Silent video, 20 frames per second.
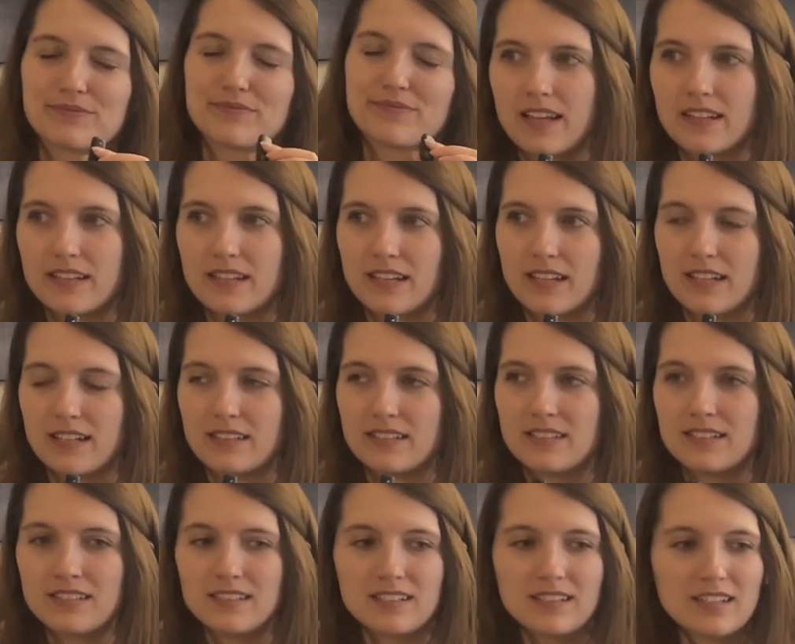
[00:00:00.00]
And
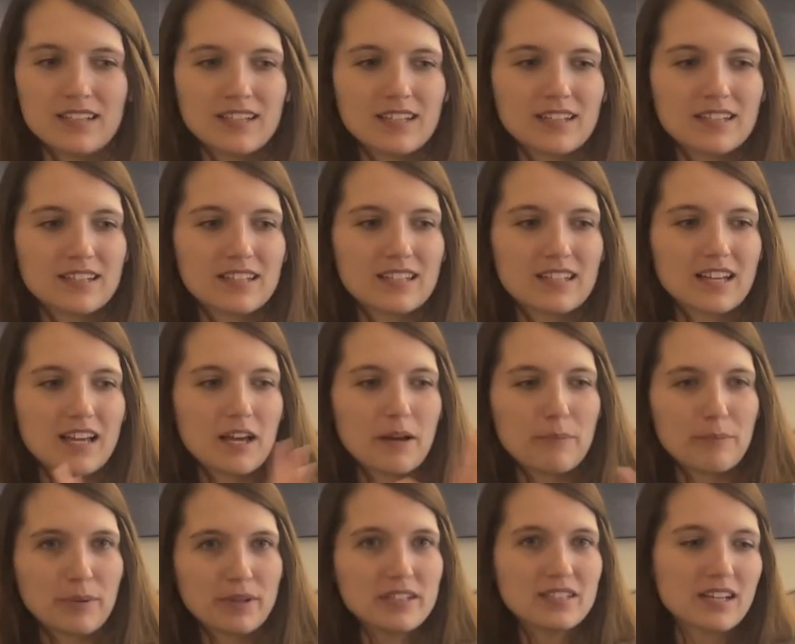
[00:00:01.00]
then,
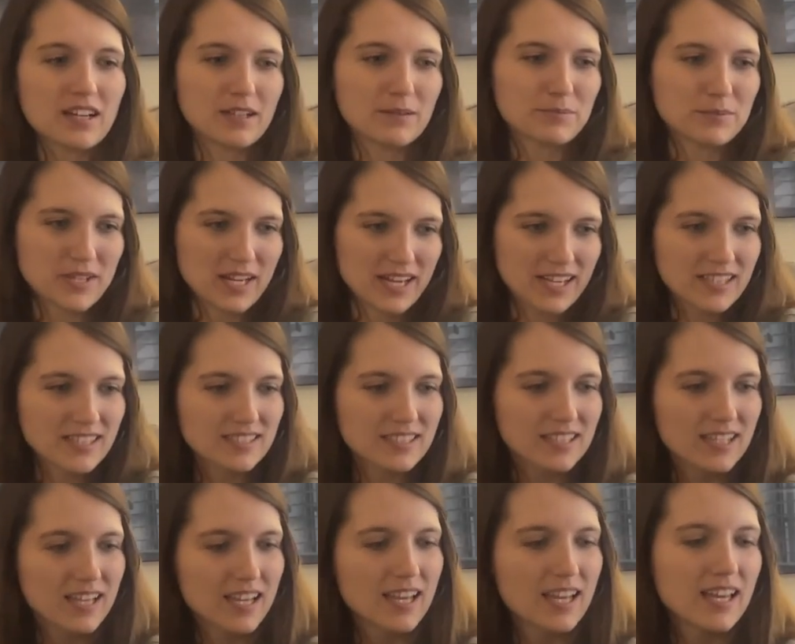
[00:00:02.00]
big update
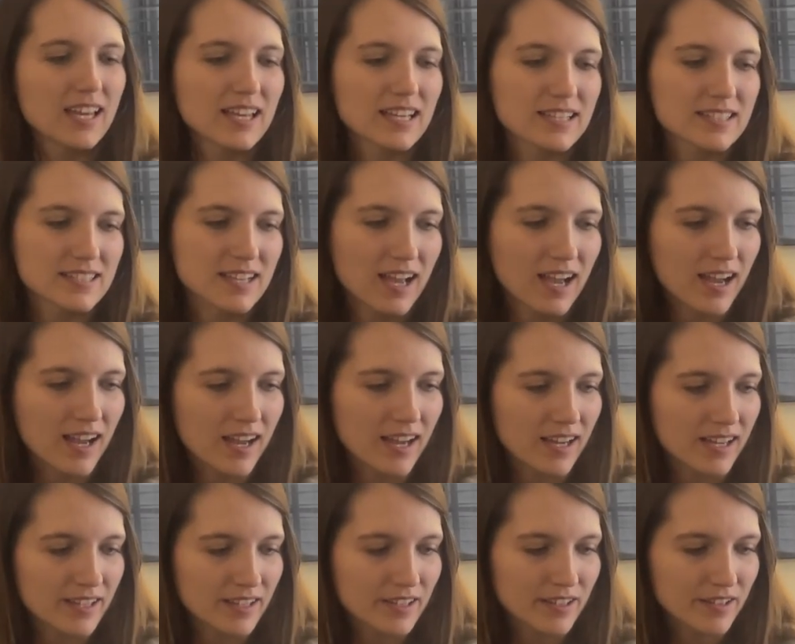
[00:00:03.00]
is
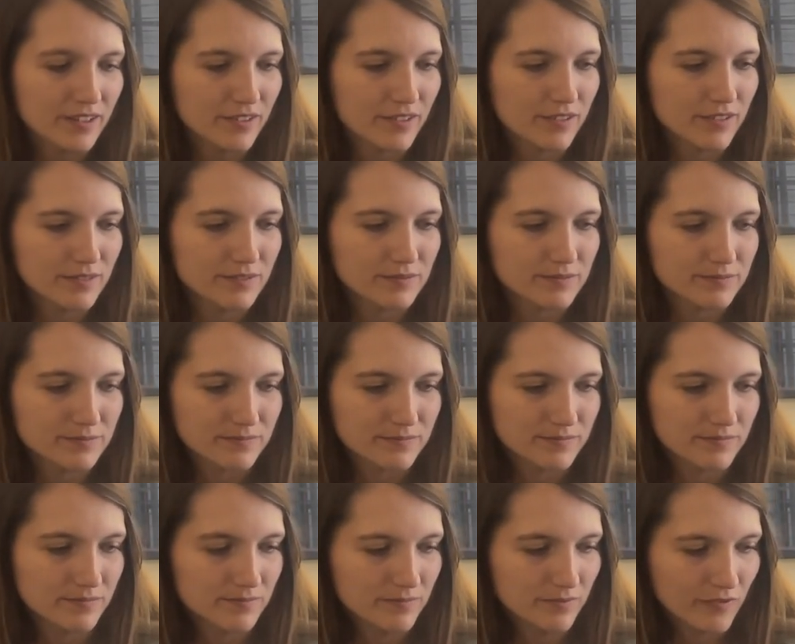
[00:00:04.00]
I
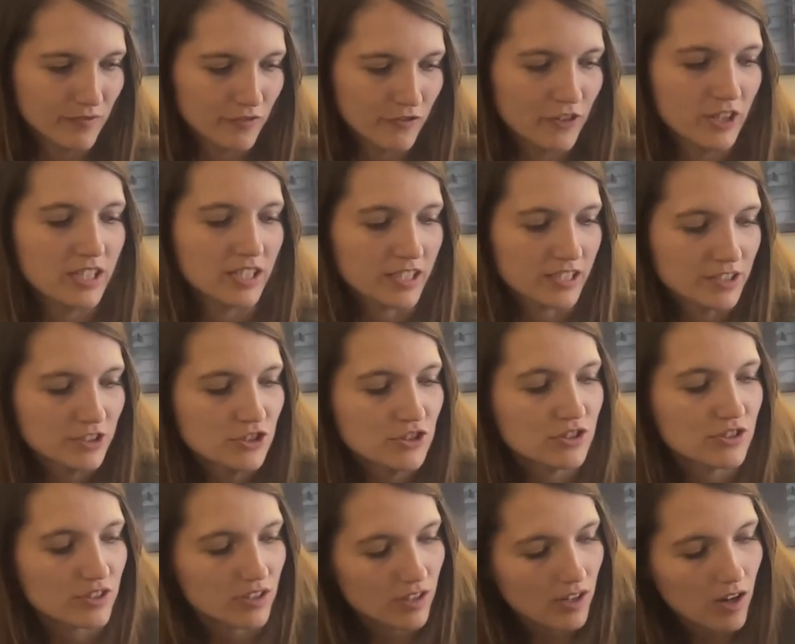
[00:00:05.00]

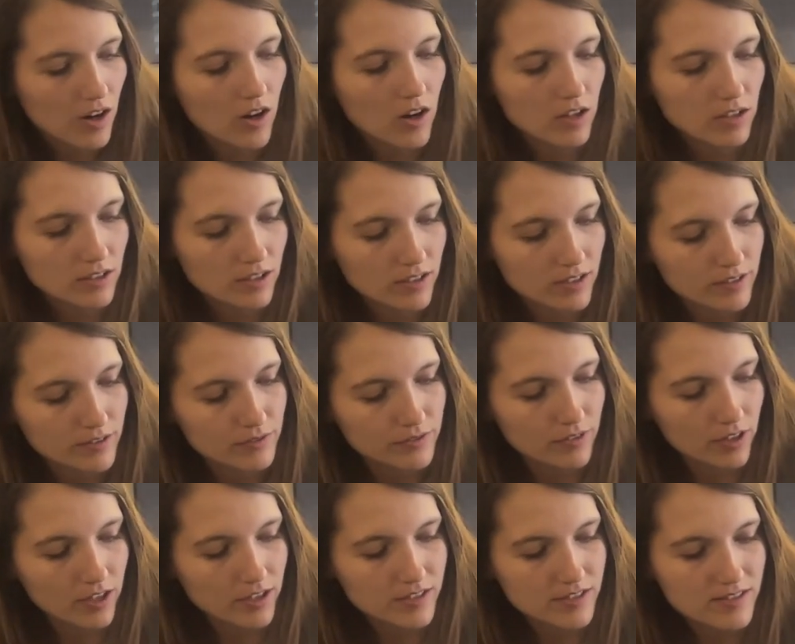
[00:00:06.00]
finished all of
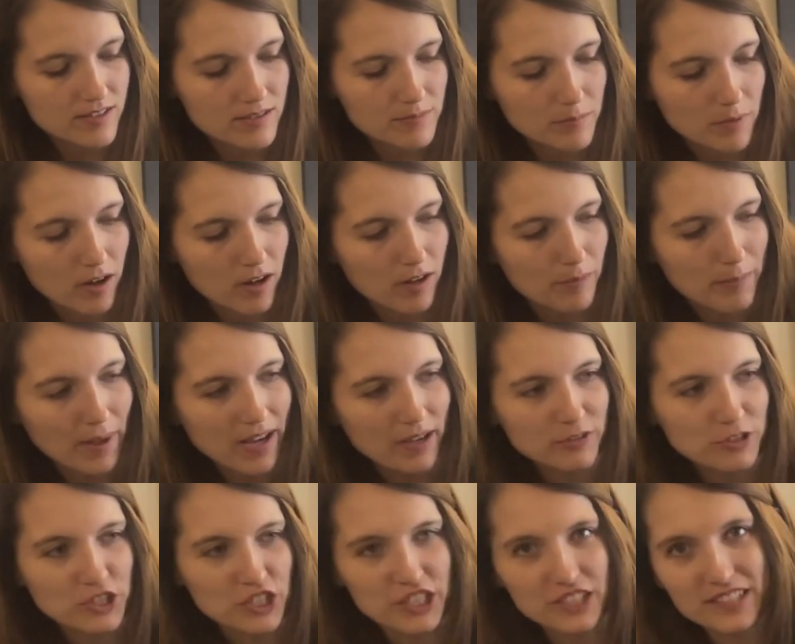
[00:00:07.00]
our small
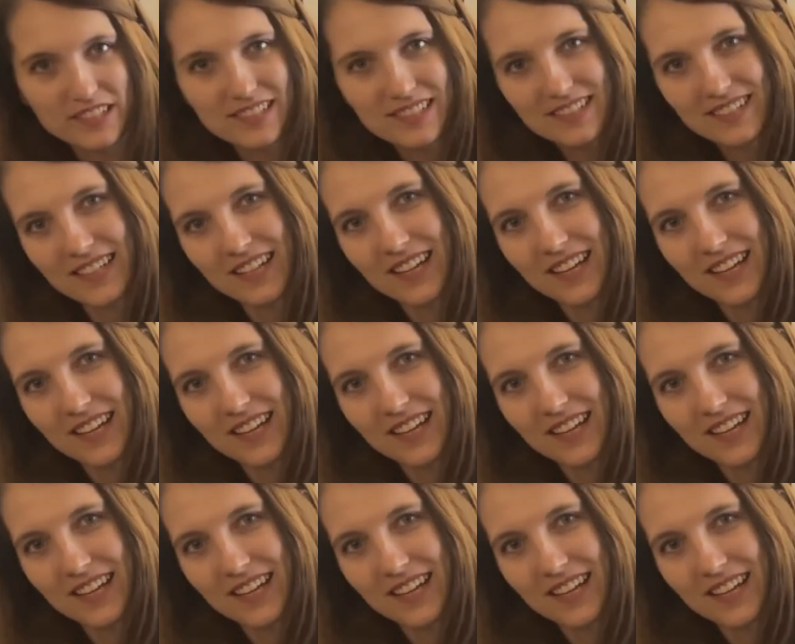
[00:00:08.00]
pouches.